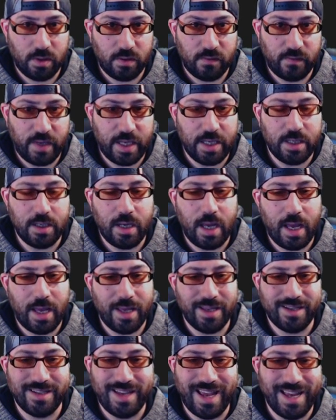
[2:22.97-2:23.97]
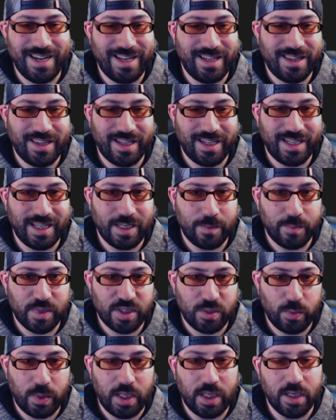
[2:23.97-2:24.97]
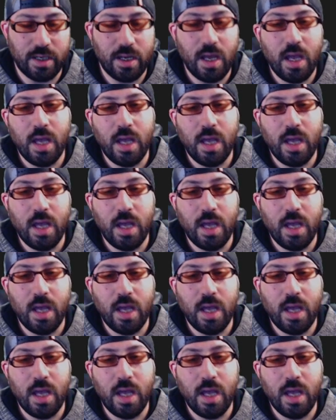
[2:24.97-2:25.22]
lane and anything in between.